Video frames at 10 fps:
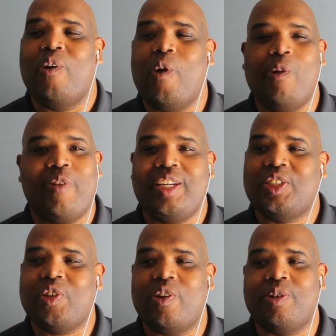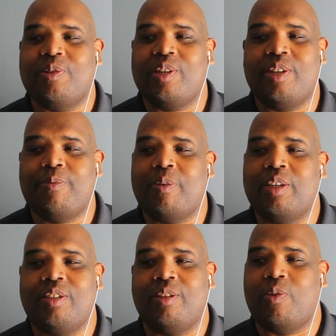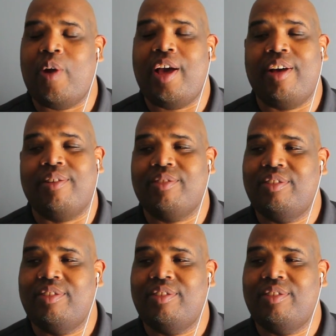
Already starting on a good one. Uh, wow.